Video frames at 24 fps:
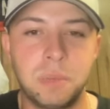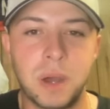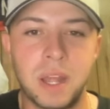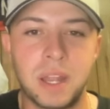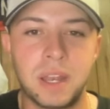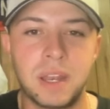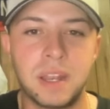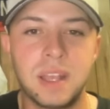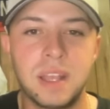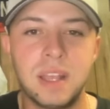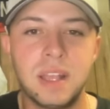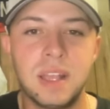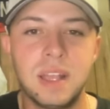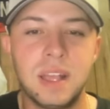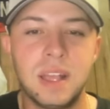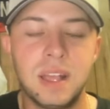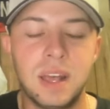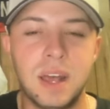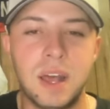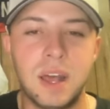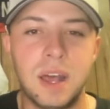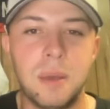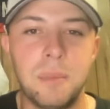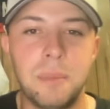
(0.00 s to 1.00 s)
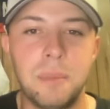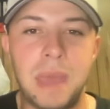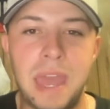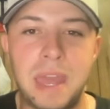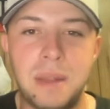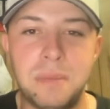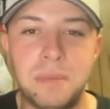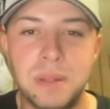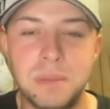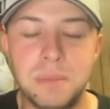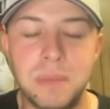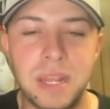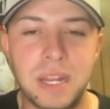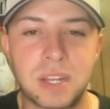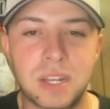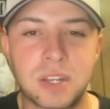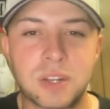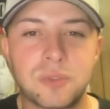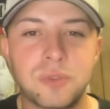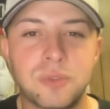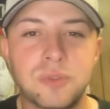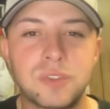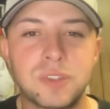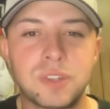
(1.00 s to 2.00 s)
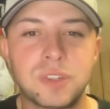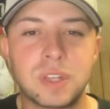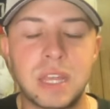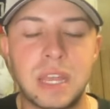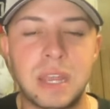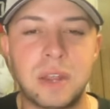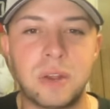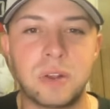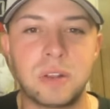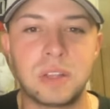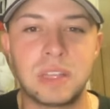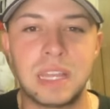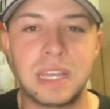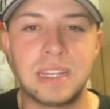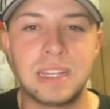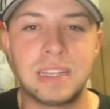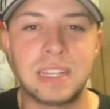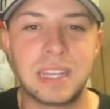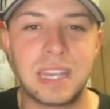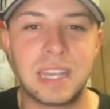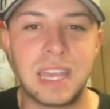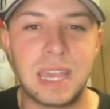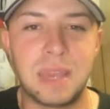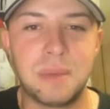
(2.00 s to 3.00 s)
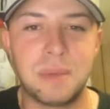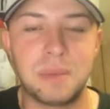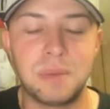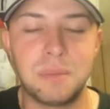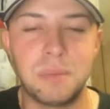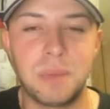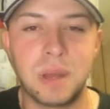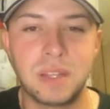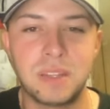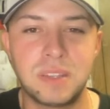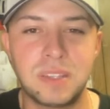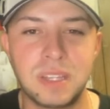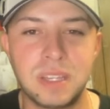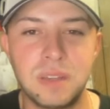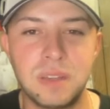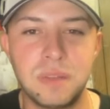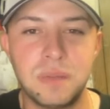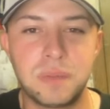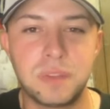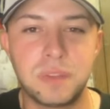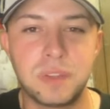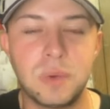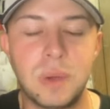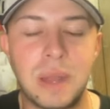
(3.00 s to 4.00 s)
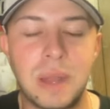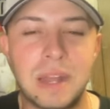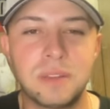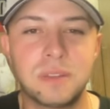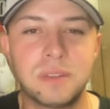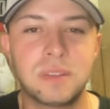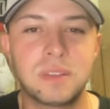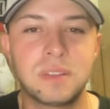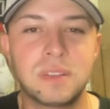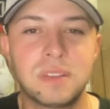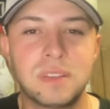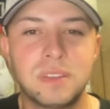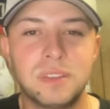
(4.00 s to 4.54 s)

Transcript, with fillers: But um, Edman made a crucial error late in the game, and Muncy flew out